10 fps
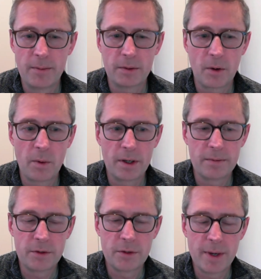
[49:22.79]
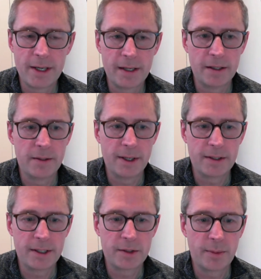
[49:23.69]
I'm not aware of too many in the
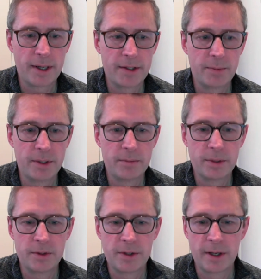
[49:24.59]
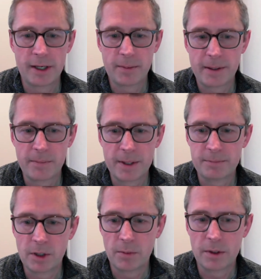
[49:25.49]
domestic space, but certainly
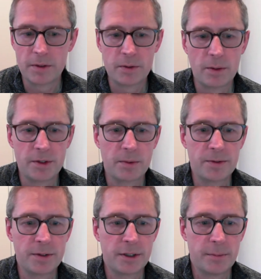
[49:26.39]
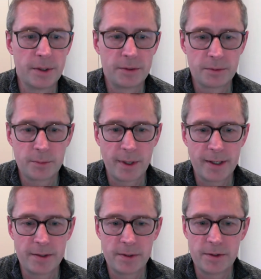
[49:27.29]
we've got one of the tallest ones in the commercial
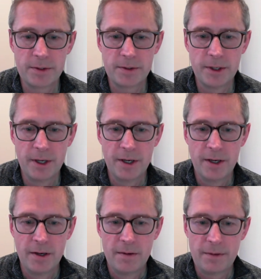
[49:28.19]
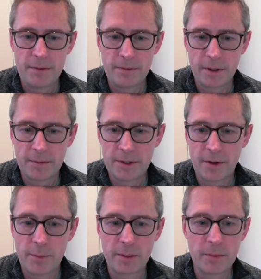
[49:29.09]
space, which is 55
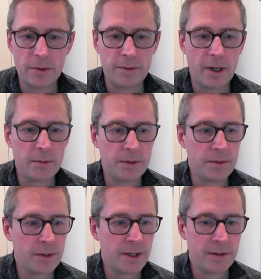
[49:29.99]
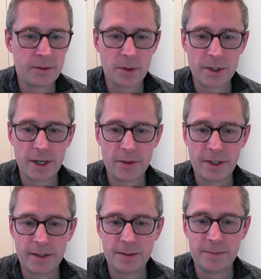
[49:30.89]
South Bank Boulevard, which is a 10-story
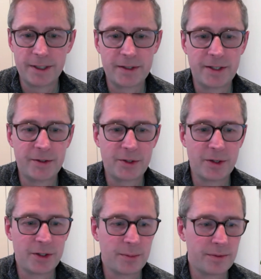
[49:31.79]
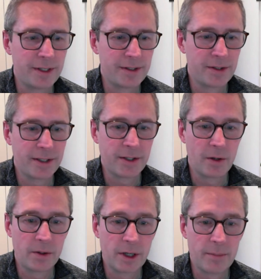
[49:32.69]
hotel extension on top of an existing
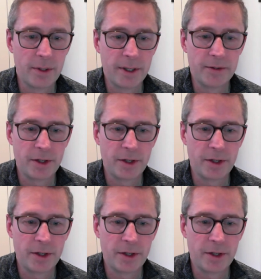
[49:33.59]
concrete building.